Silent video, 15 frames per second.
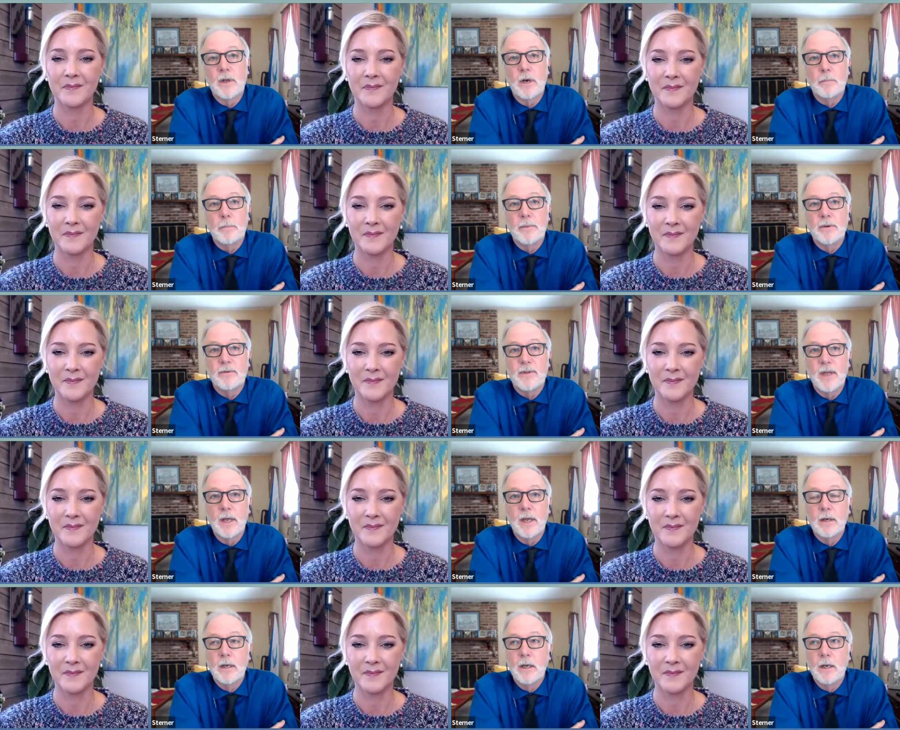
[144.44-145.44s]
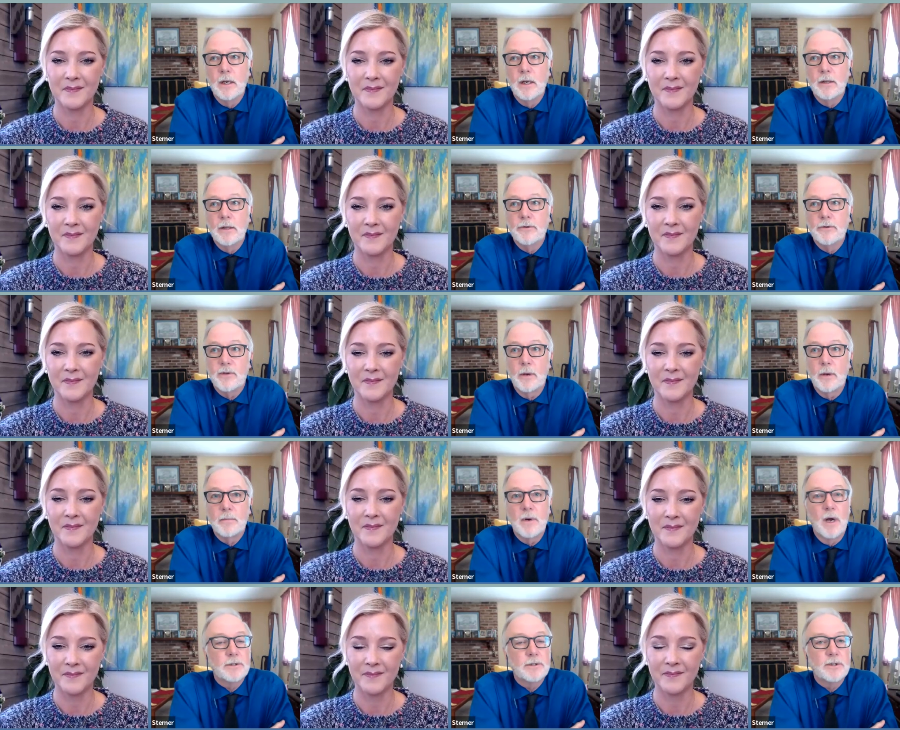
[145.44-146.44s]
Speaker 1: up is that the
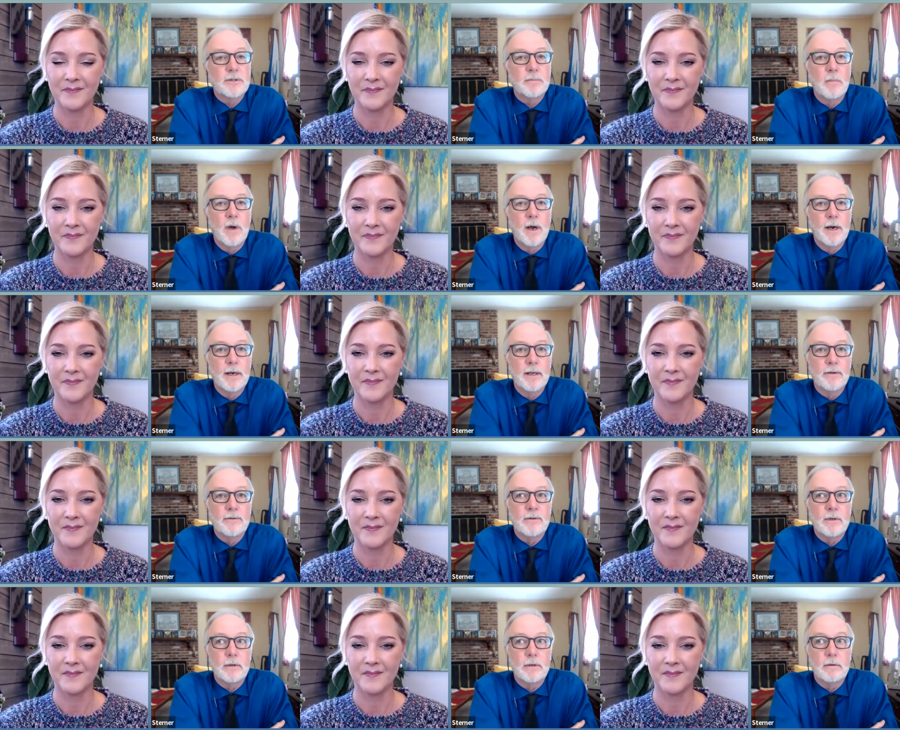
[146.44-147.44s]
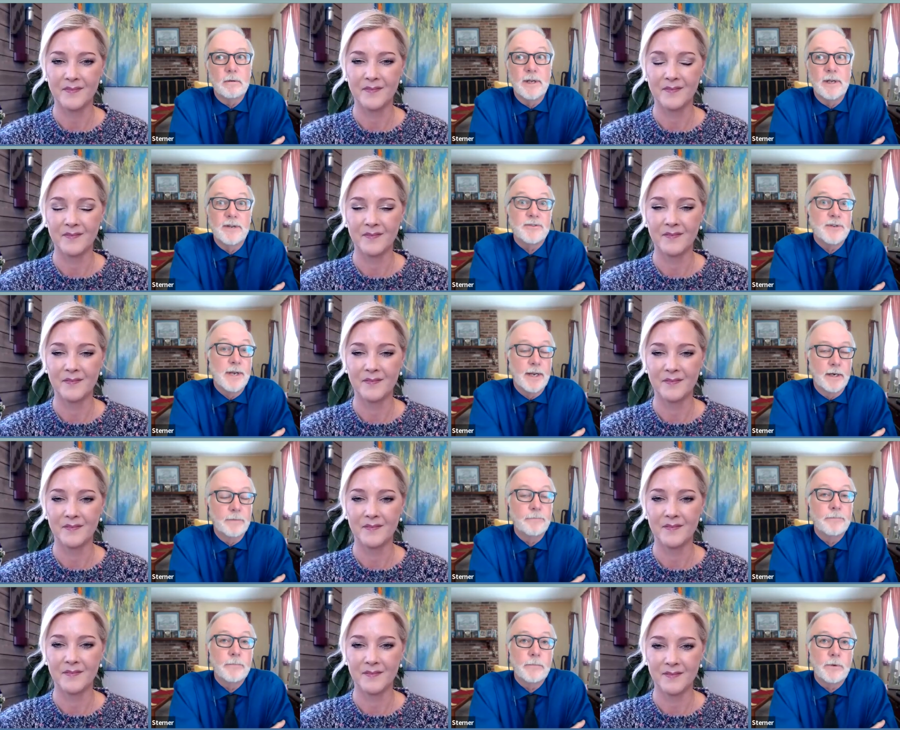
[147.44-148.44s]
subconscious mind is
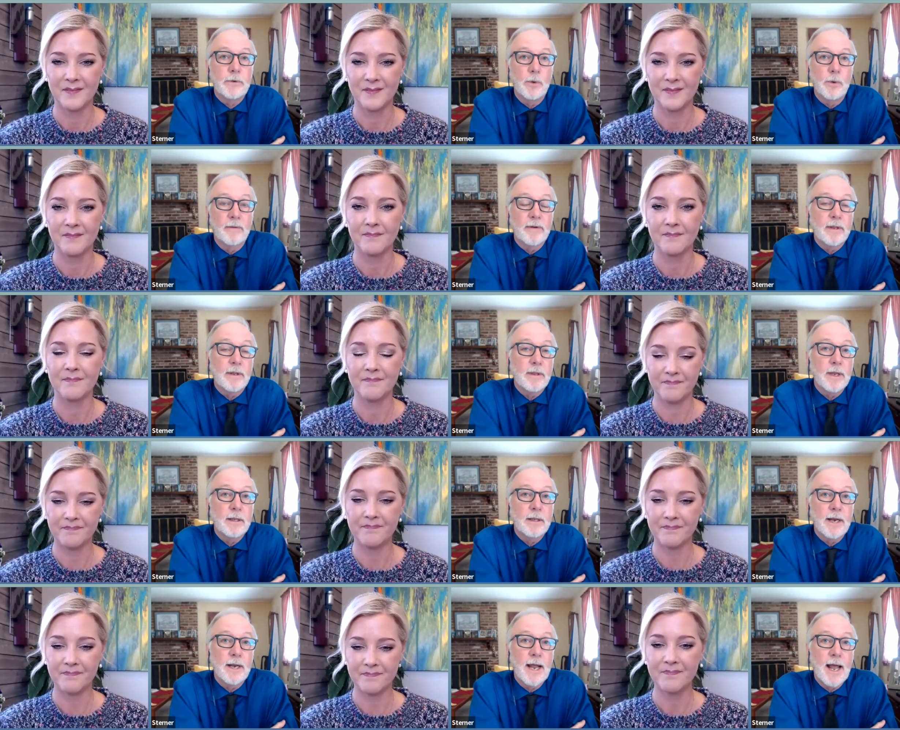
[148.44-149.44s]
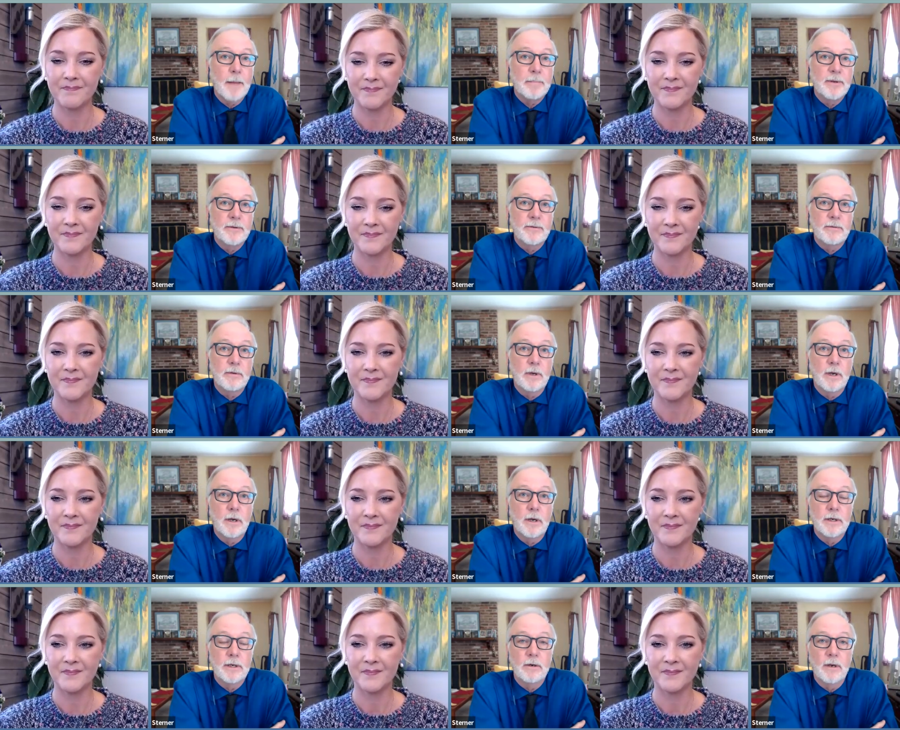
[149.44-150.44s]
listening to everything that happens
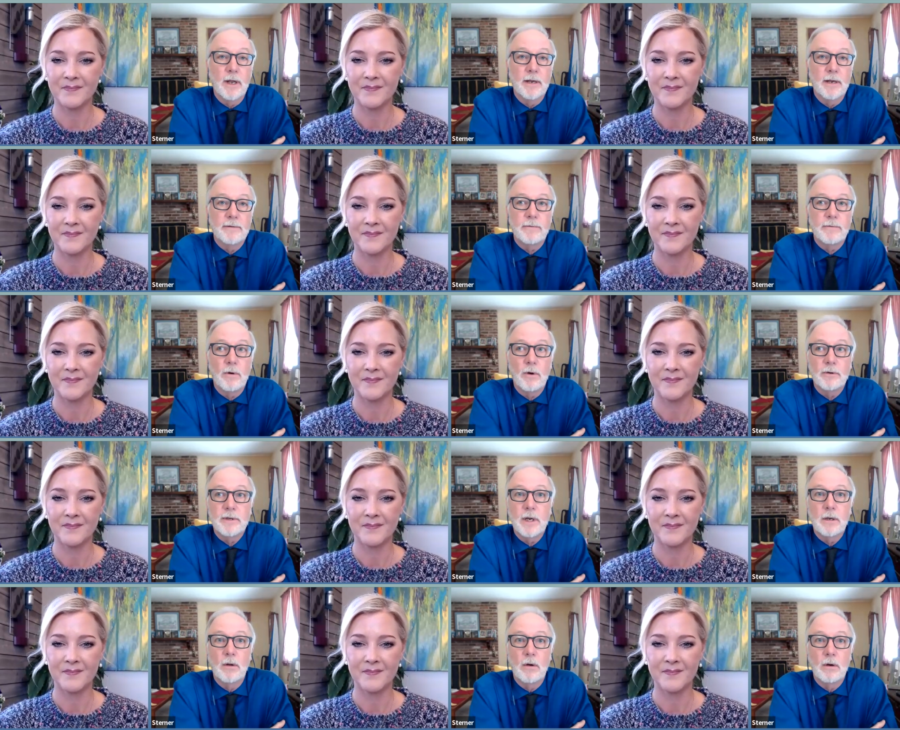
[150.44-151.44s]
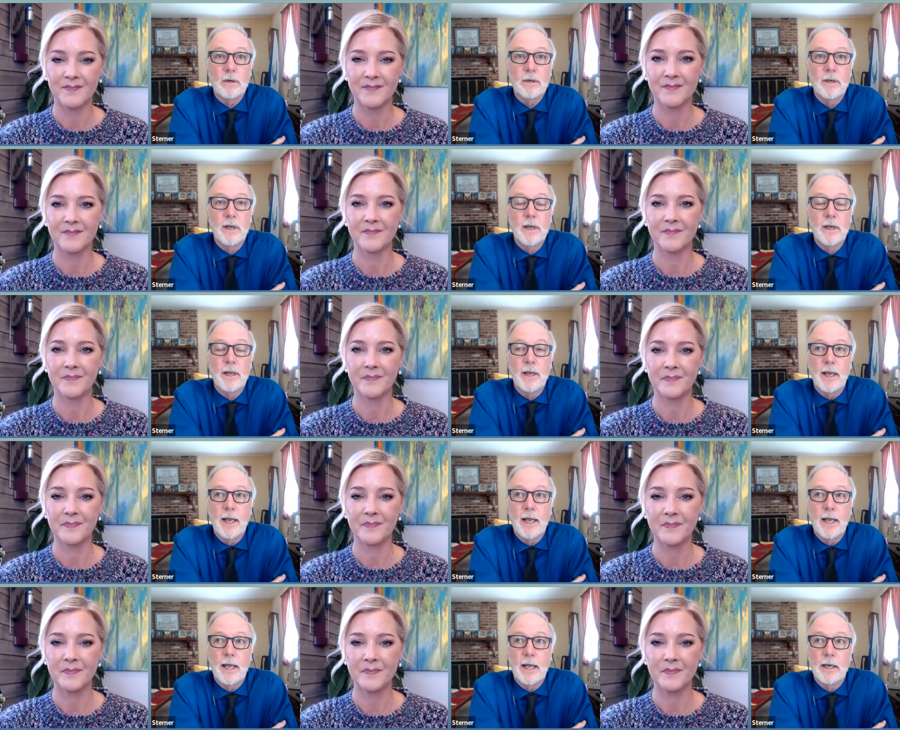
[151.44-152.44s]
uh, in your life all day long.
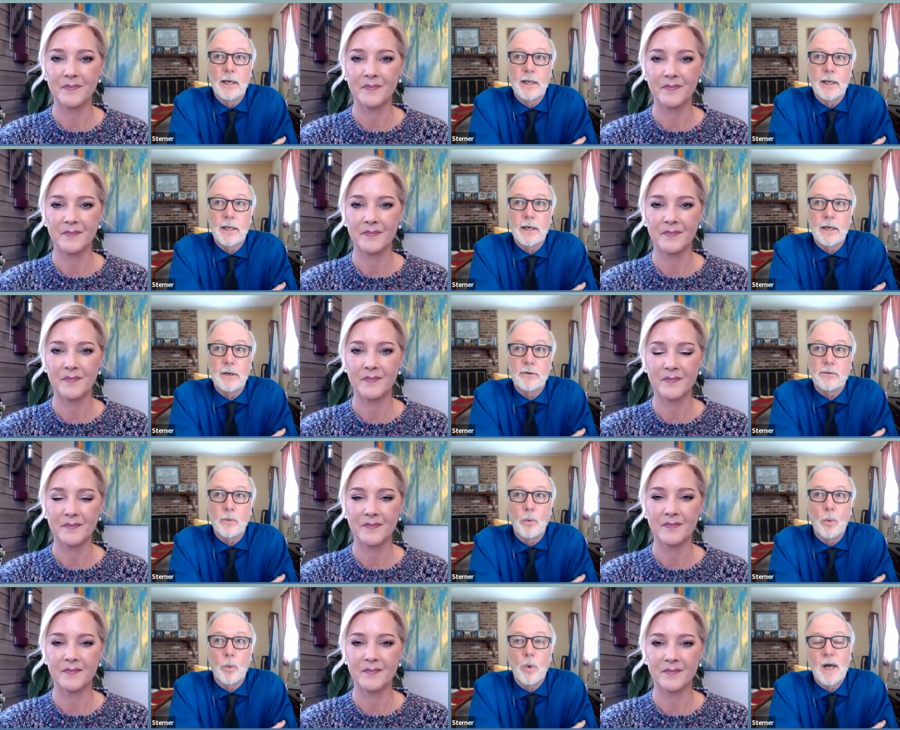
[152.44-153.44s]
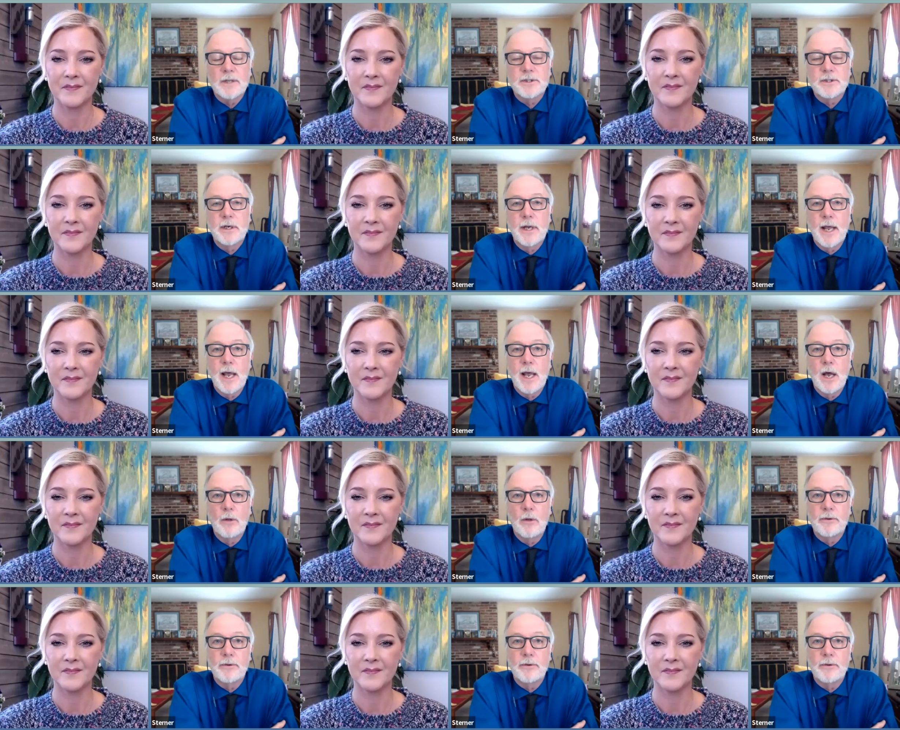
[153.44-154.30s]
And it is watching how the